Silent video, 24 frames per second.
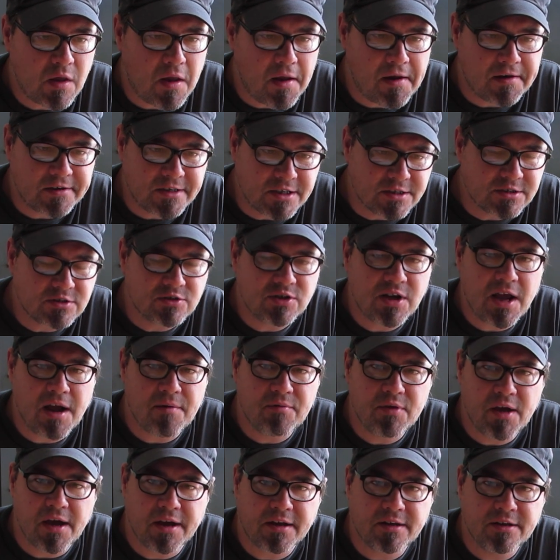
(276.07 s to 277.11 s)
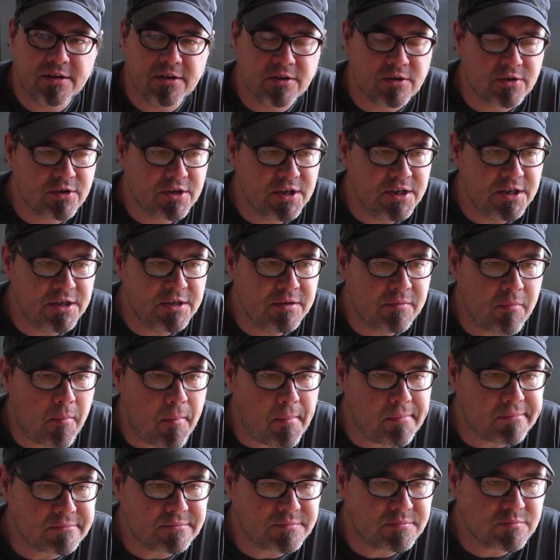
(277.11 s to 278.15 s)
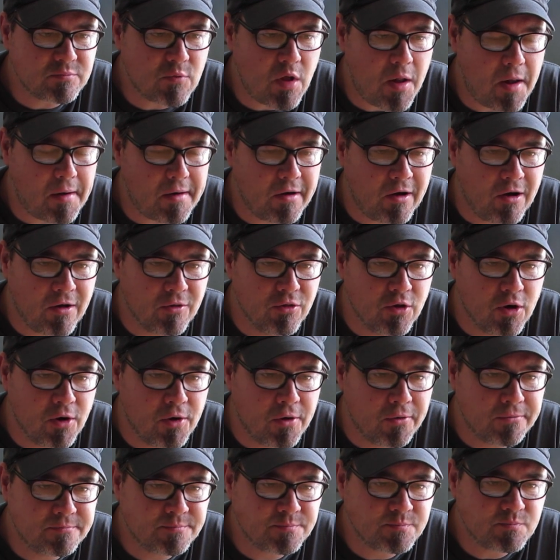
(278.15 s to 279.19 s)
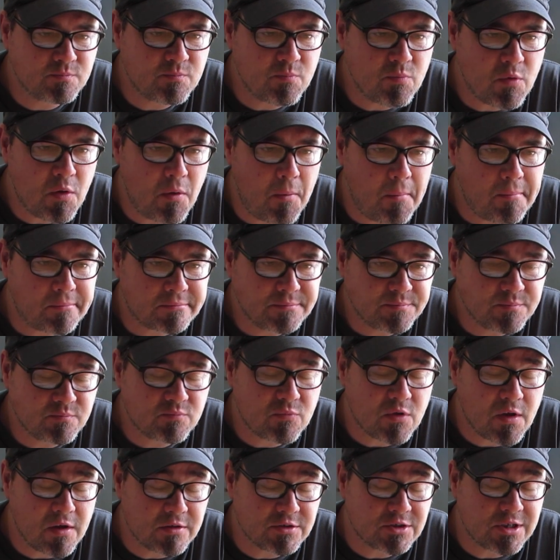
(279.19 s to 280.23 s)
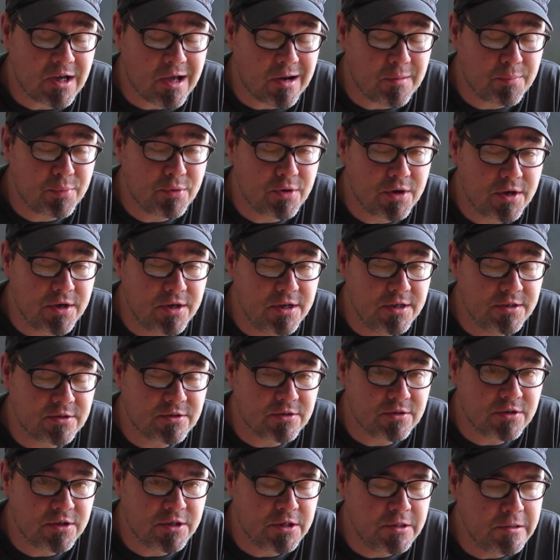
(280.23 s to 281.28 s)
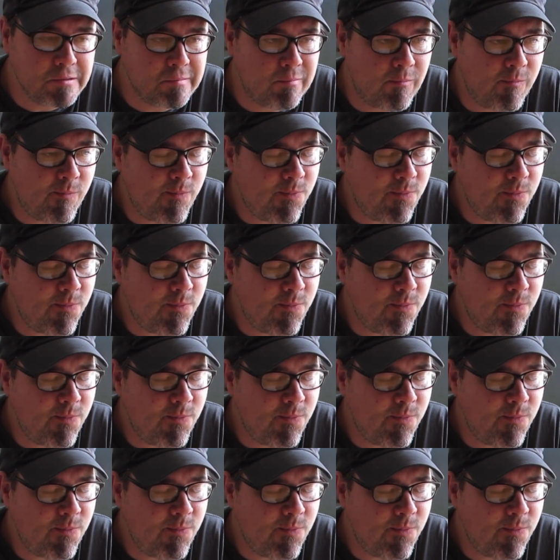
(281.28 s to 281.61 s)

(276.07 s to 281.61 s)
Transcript: It doesn't have that killer heat, although it's got a pretty decent heat.